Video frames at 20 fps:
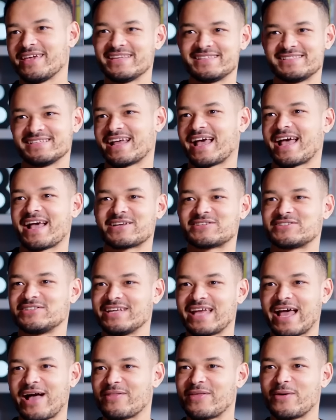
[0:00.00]
isn't
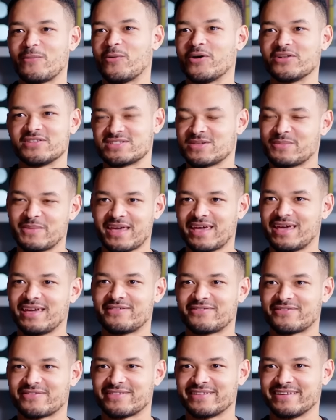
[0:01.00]
actually how they want to
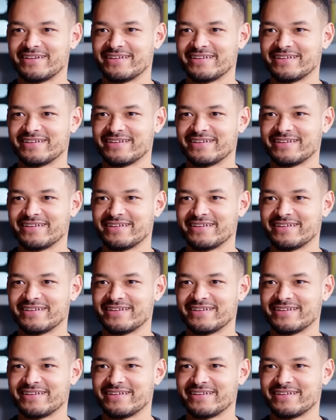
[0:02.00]
behave.